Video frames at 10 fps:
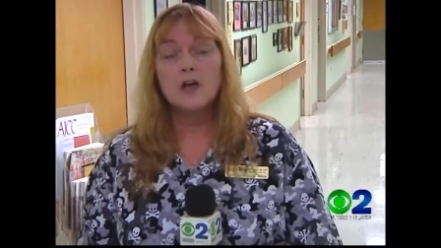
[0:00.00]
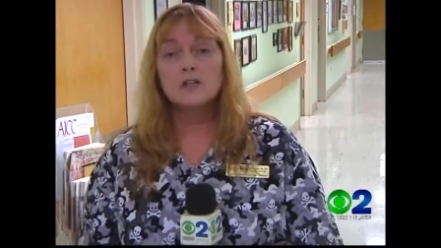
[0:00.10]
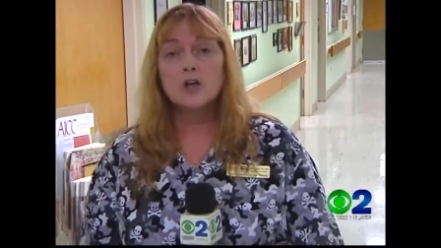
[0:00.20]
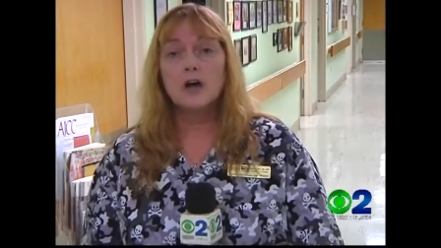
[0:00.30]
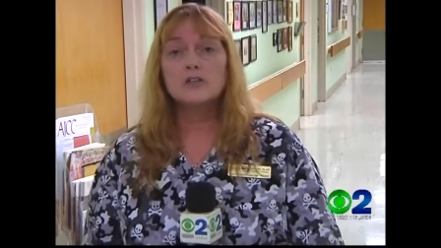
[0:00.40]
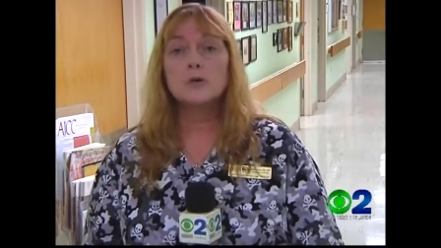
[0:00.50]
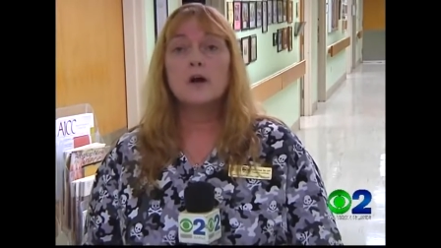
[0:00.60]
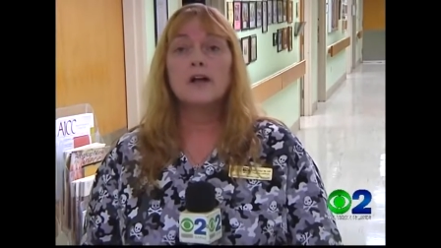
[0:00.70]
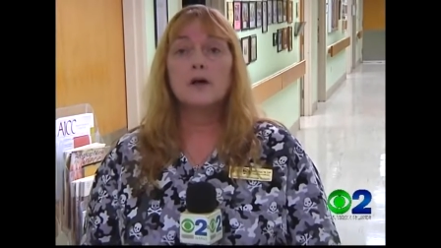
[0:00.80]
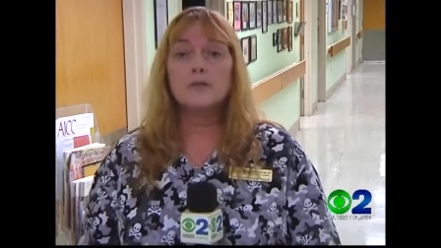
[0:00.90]
Talk to
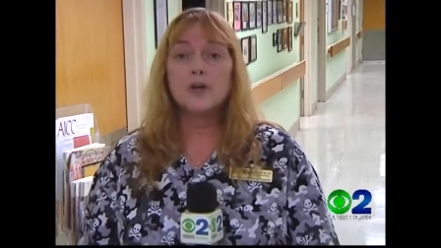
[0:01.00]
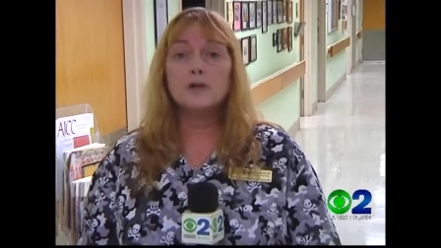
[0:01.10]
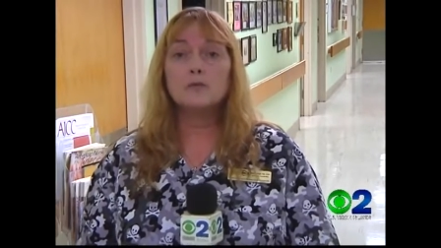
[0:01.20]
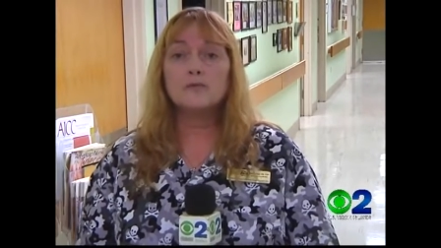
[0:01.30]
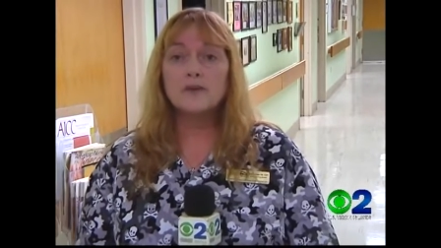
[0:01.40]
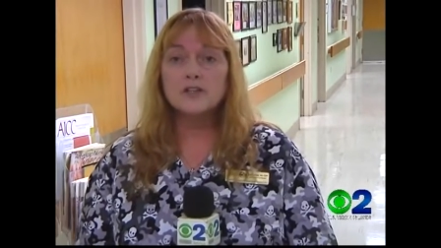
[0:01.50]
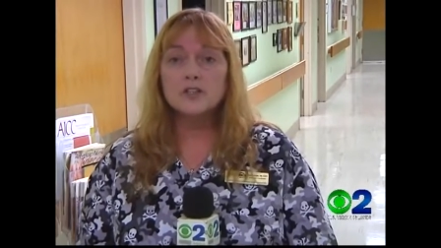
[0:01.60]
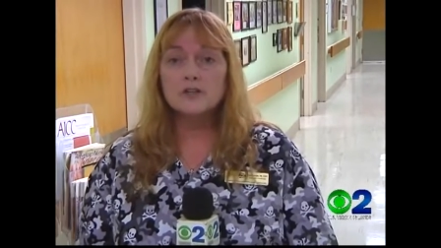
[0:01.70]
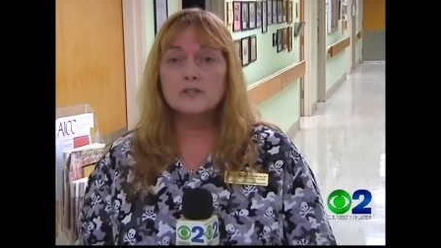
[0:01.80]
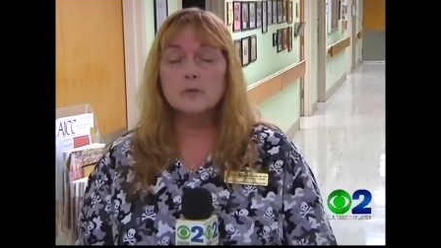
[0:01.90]
our healthcare
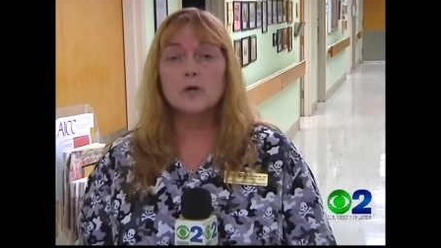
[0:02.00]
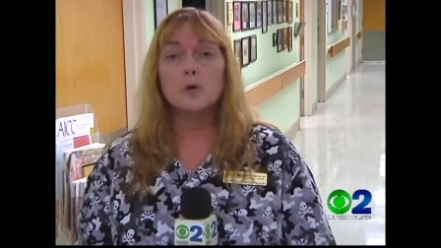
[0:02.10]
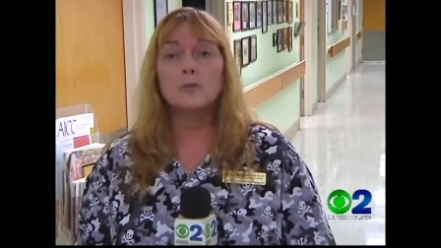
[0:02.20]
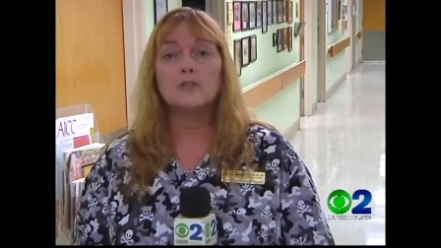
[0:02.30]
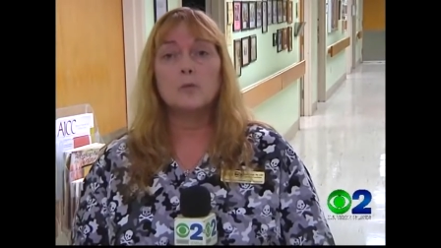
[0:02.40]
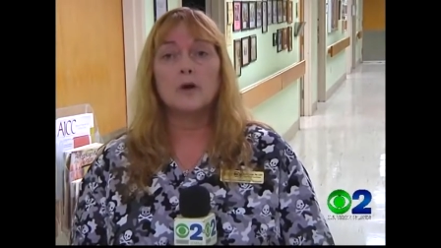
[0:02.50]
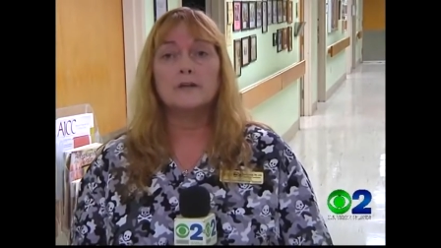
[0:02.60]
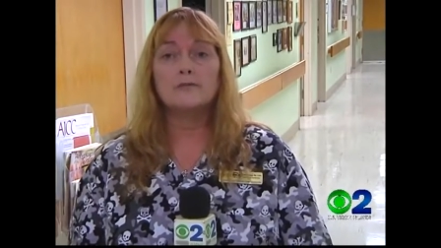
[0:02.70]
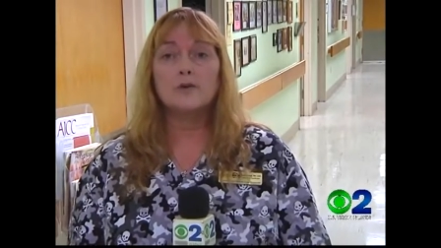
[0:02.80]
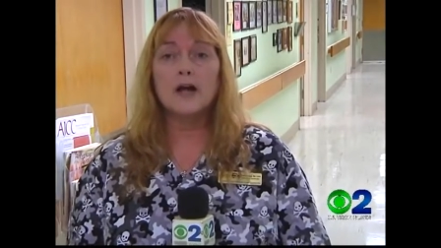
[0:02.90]
professionals. We're open
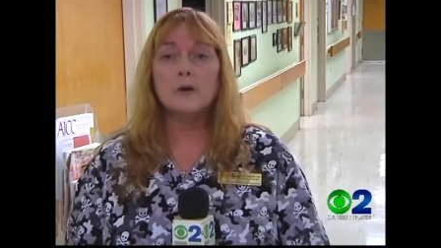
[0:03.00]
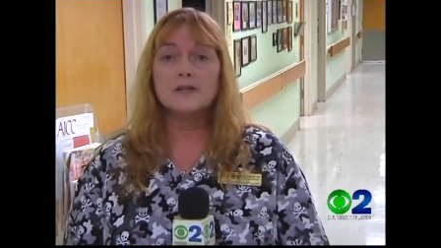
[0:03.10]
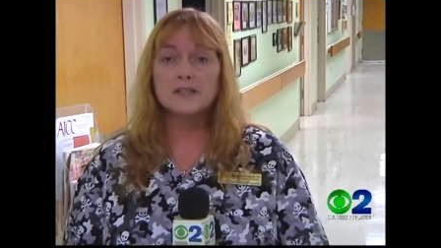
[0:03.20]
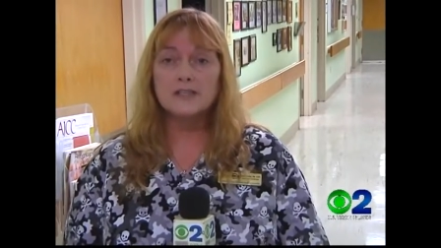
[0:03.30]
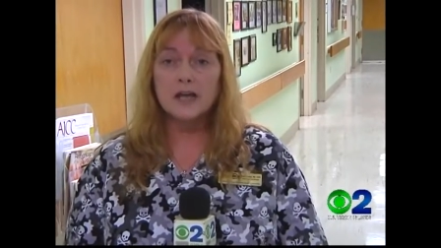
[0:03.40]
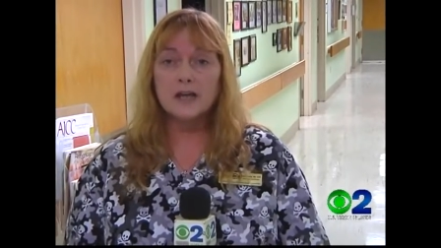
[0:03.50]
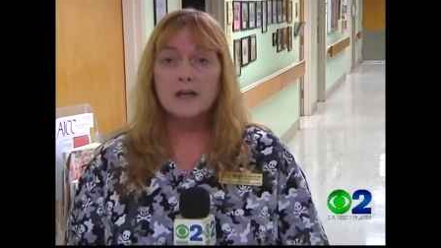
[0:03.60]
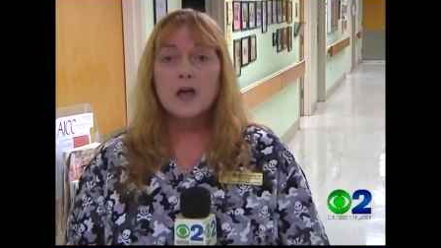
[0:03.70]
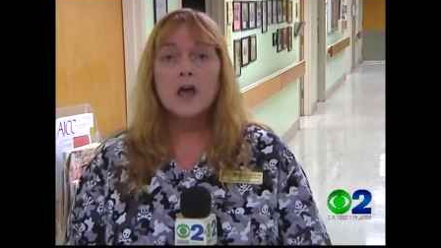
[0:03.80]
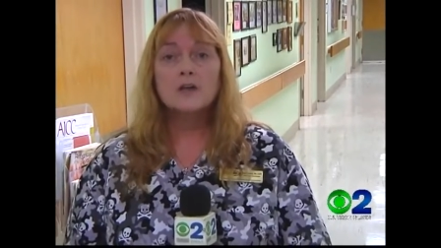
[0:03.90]
24 hours a day.
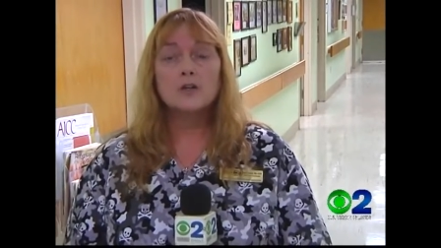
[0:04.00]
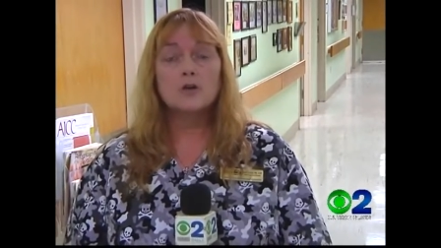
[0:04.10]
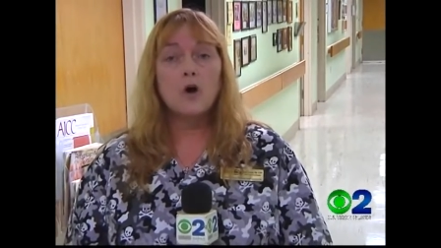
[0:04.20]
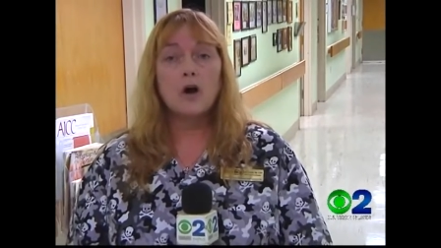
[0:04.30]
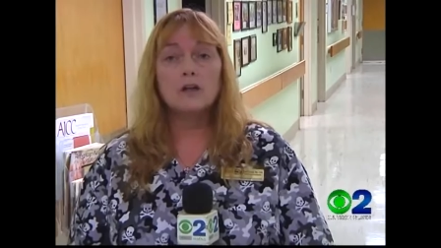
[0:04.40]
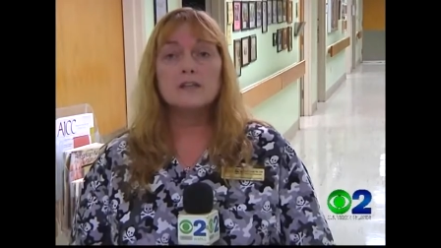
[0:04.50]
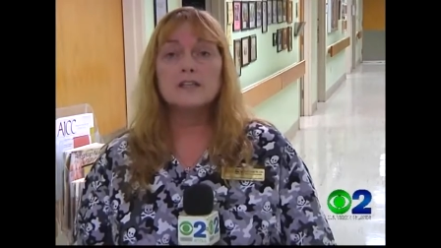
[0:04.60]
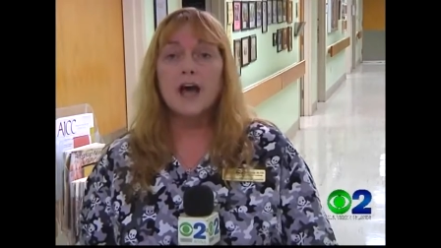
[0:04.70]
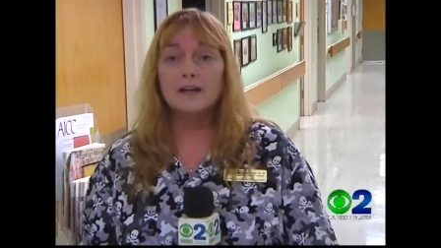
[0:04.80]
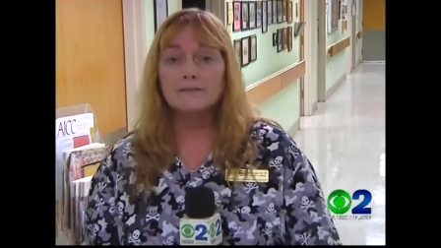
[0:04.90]
Your call is
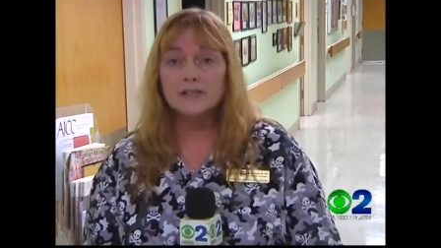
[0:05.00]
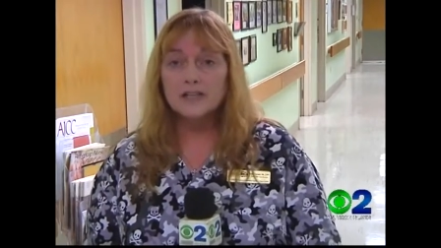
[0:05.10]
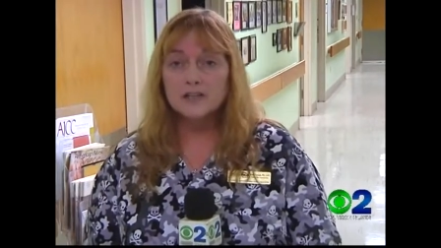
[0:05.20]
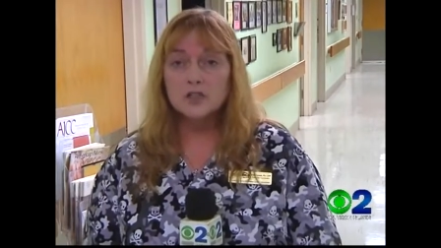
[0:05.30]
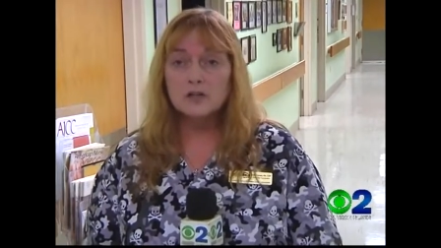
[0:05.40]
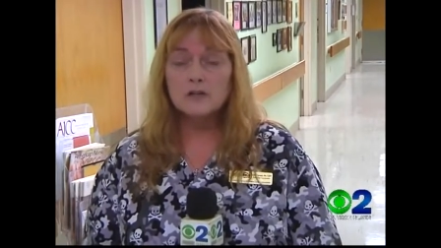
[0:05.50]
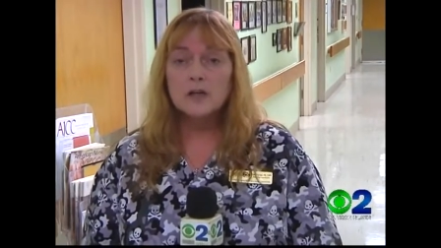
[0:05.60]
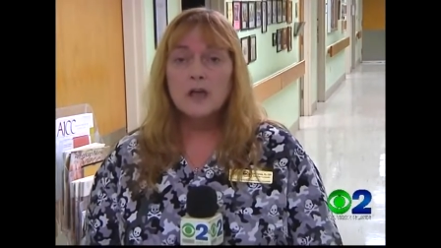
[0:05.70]
confidential,